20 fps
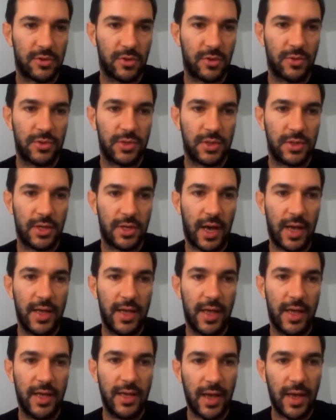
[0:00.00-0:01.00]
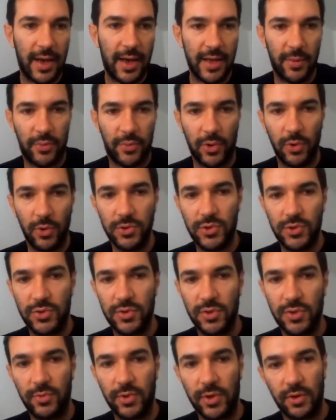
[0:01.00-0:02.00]
So the AI approach
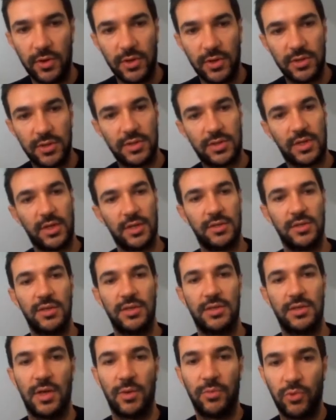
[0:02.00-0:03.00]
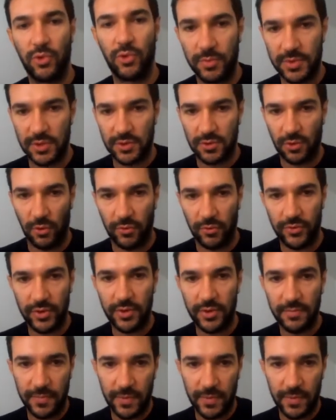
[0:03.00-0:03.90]
we're going to discuss is subgroup discovery